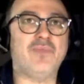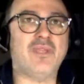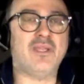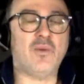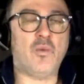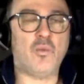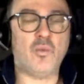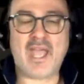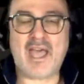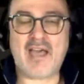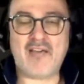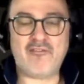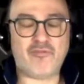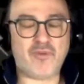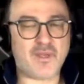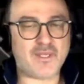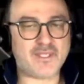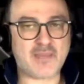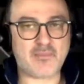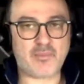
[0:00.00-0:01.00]
We have, for
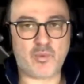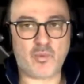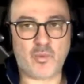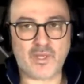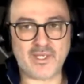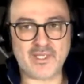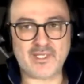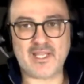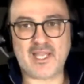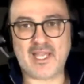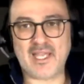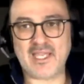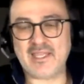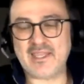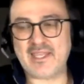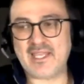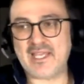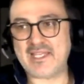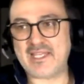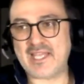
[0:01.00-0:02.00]
example, one
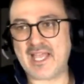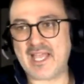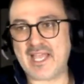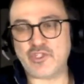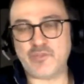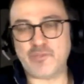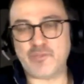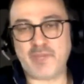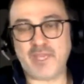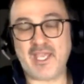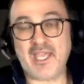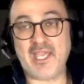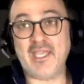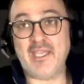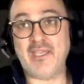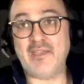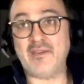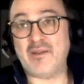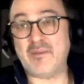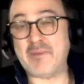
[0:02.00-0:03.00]
client that has to
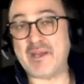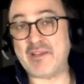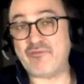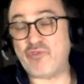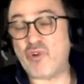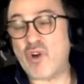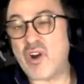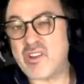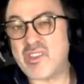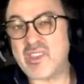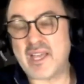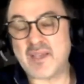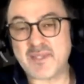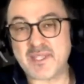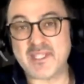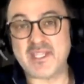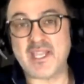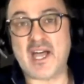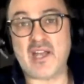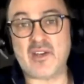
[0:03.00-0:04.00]
pay about
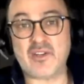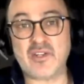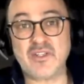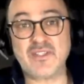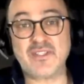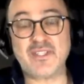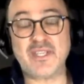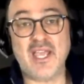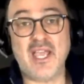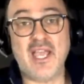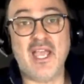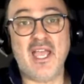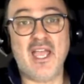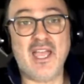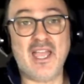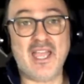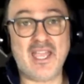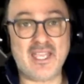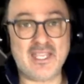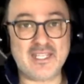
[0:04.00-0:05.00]
$400,000
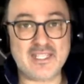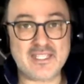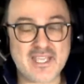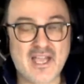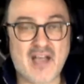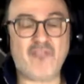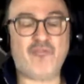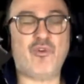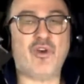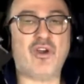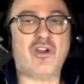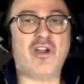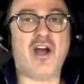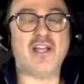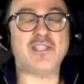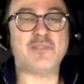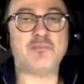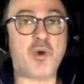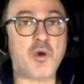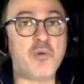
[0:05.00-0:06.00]
in software
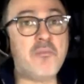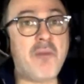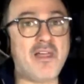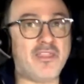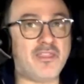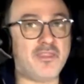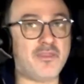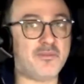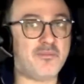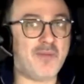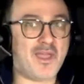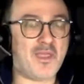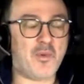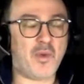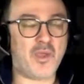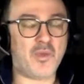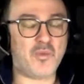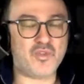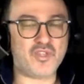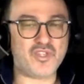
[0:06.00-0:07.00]
costs per month, by the
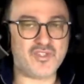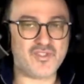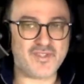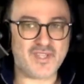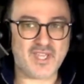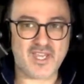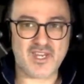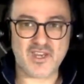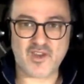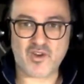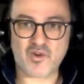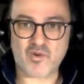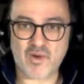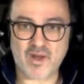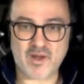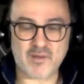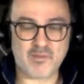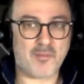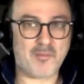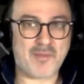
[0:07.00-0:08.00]
way, which is an
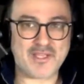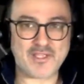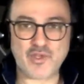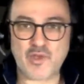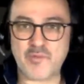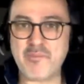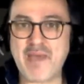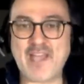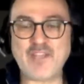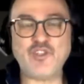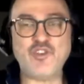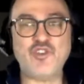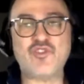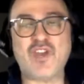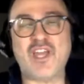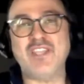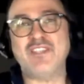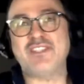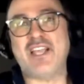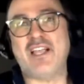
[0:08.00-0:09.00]
incredible amount. So imagine you
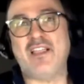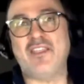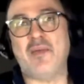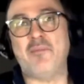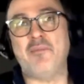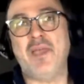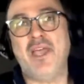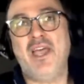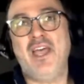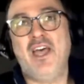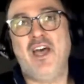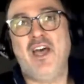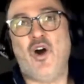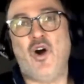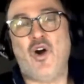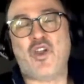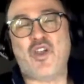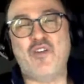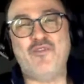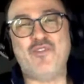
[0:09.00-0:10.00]
try and sell them
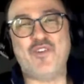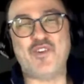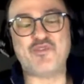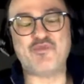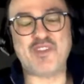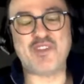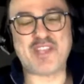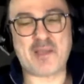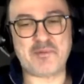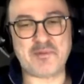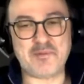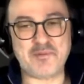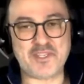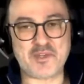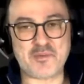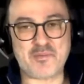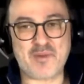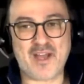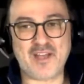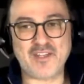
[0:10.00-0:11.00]
a conversion rate
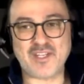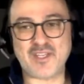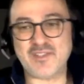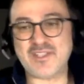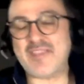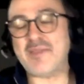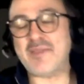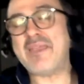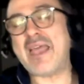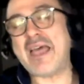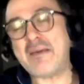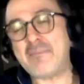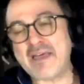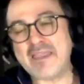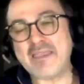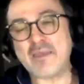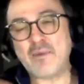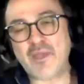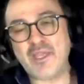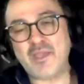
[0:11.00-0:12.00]
optimization project and tell them, yeah, by
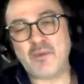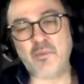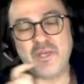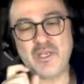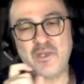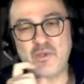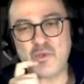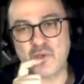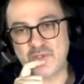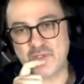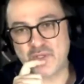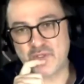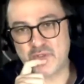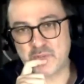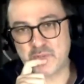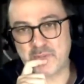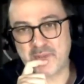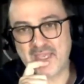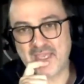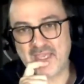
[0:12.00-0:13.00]
the way, we need you also
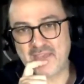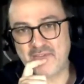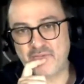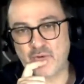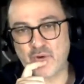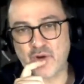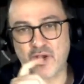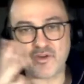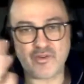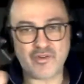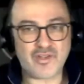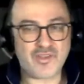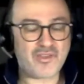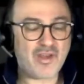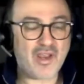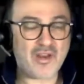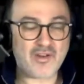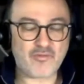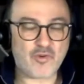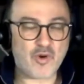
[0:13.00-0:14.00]
to pay $400,000,
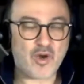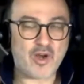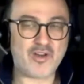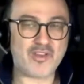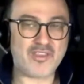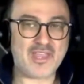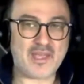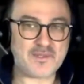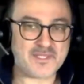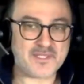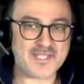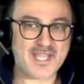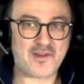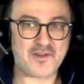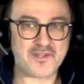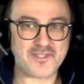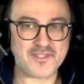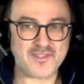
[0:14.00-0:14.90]
$300,000, $400,000